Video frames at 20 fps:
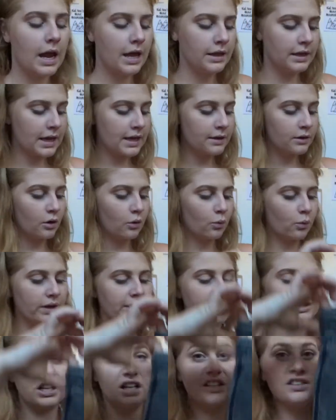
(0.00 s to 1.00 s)
And then
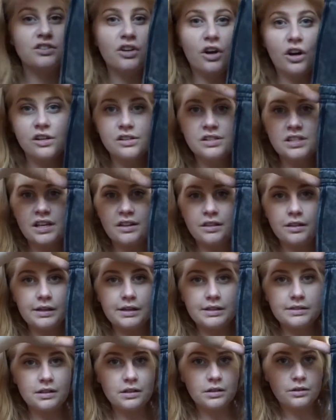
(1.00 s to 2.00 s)
we just got
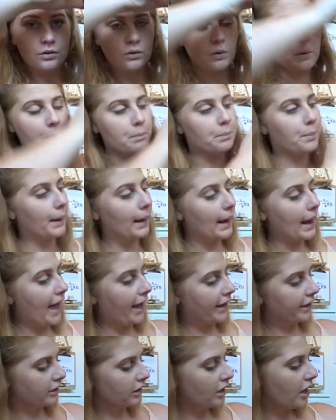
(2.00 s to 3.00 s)
these little
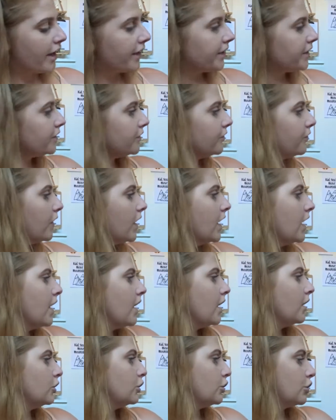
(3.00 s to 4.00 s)
black kind of
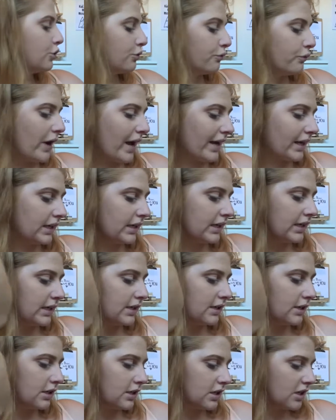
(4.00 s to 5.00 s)

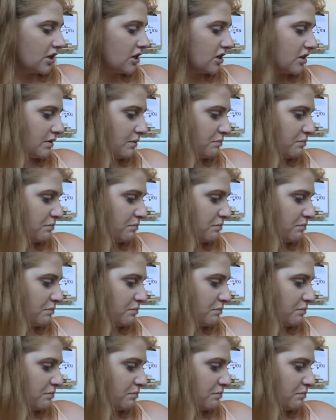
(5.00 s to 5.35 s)
tracky